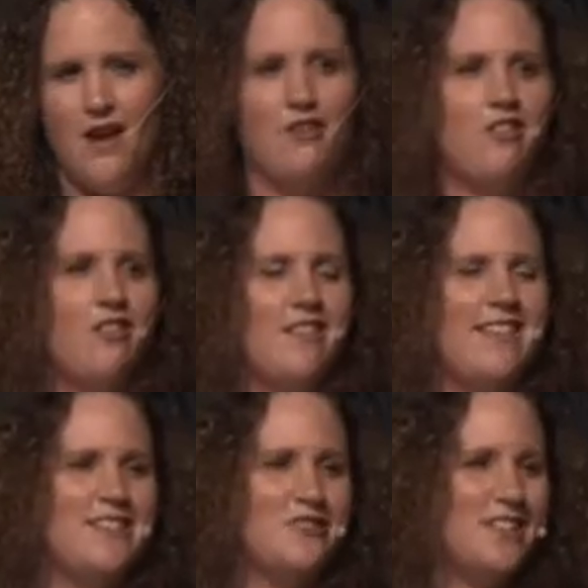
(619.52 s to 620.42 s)
Now,
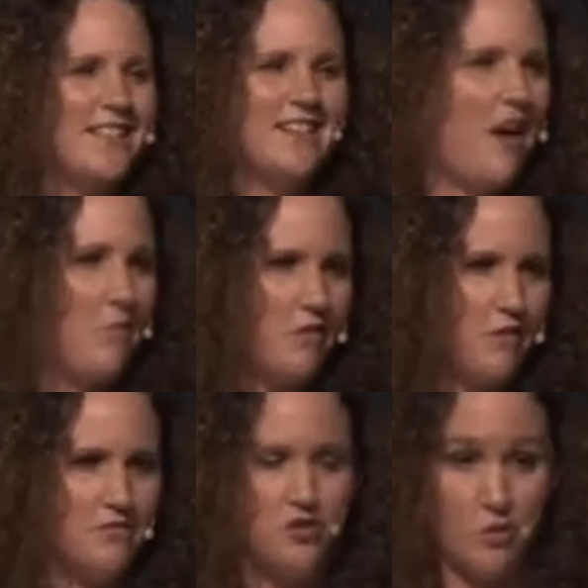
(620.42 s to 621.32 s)
these are just a couple
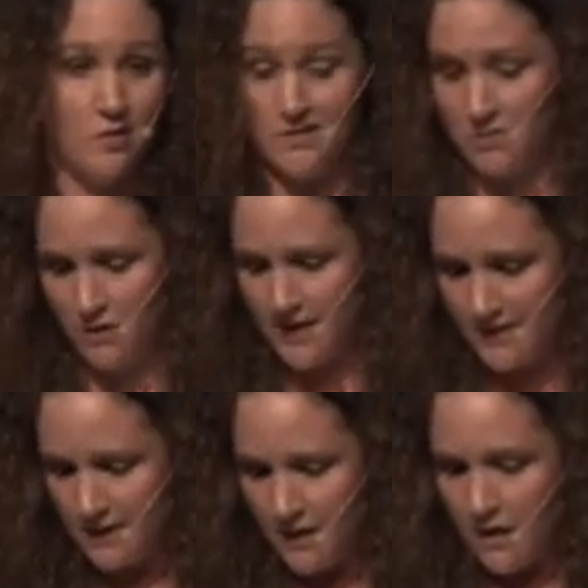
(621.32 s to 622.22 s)
of short
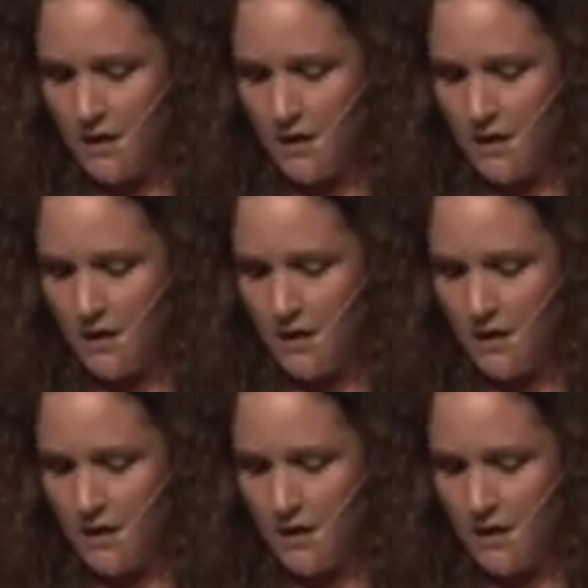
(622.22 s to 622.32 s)
stories